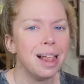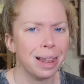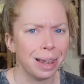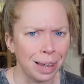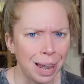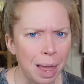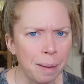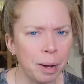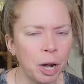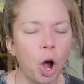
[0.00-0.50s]

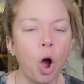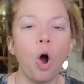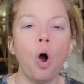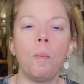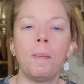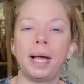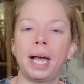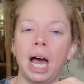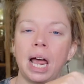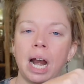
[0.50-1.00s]
Let me know. Oh
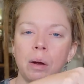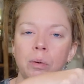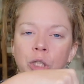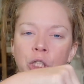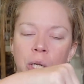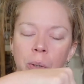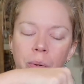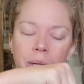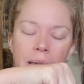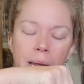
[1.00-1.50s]
my God, I wish
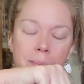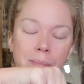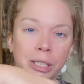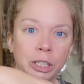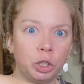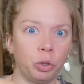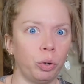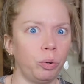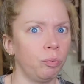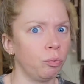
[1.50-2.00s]
they were like
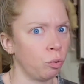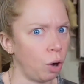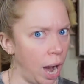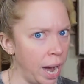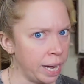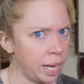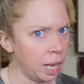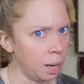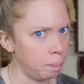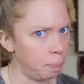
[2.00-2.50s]
mystery
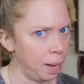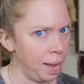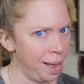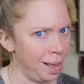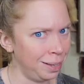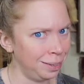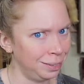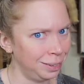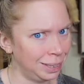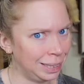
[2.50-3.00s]
writing
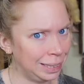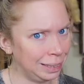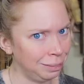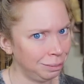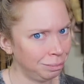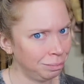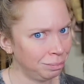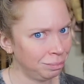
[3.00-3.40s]
pens.